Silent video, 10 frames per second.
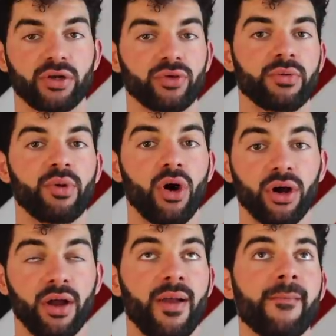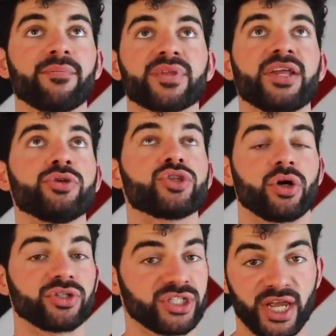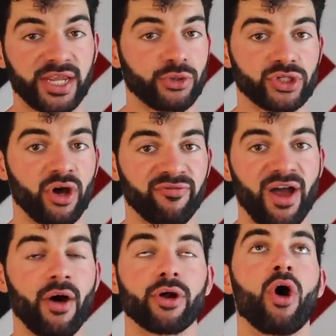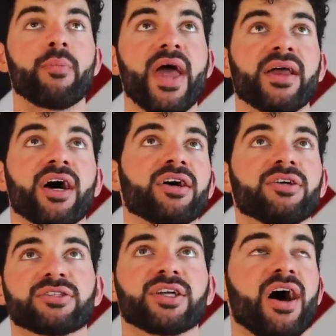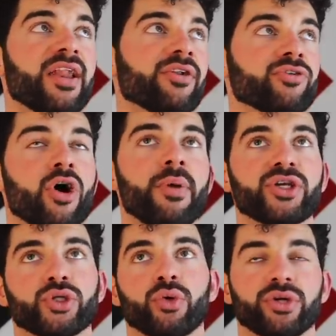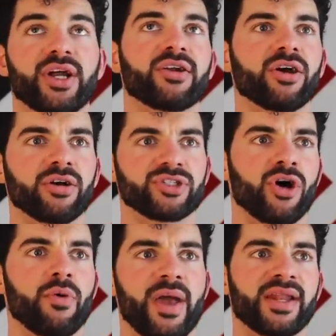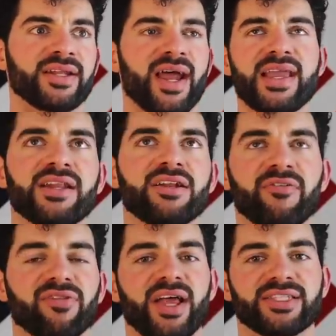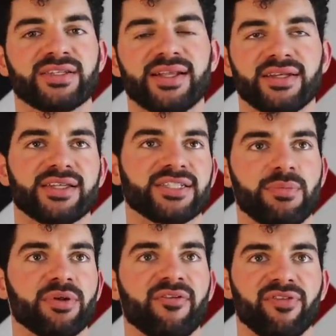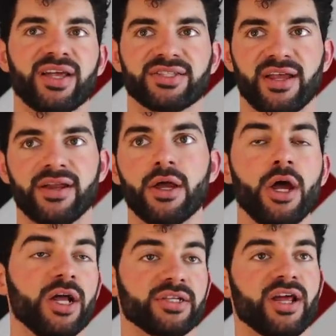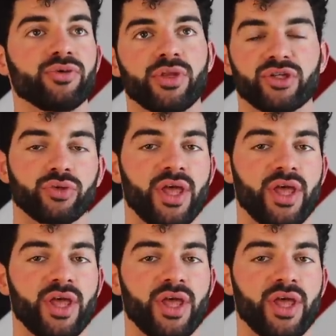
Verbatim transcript: under the bar and you start to psych yourself out. Oh man, oh god, I don't know, my shoulder kind of hurts. Oh man, did I enough last night? Did I sleep enough last night? Did I do this or